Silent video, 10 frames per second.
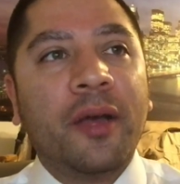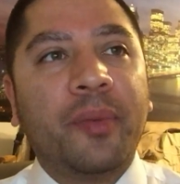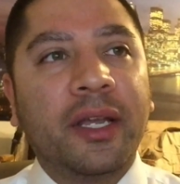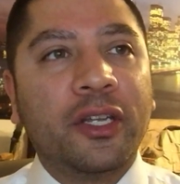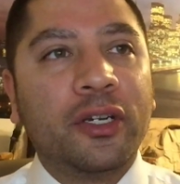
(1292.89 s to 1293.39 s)

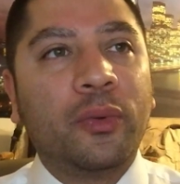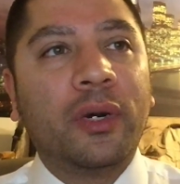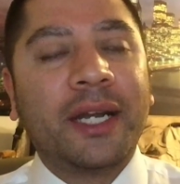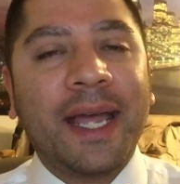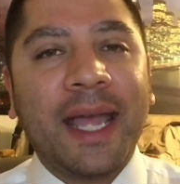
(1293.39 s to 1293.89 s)
but you know
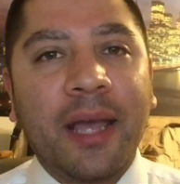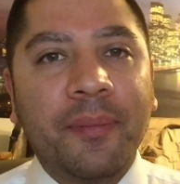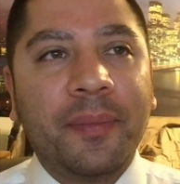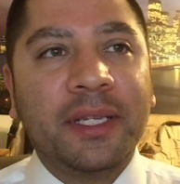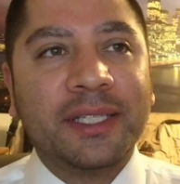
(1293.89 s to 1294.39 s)
what I
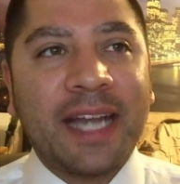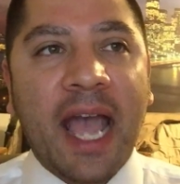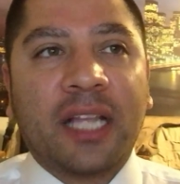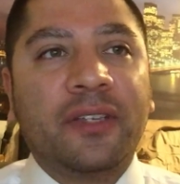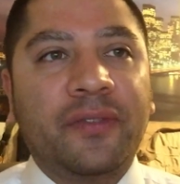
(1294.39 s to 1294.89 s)
am is an
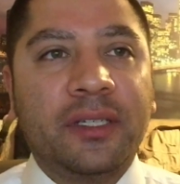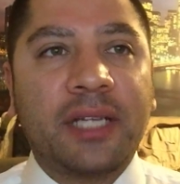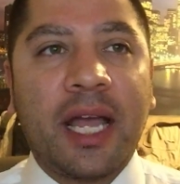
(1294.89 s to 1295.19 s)
activist.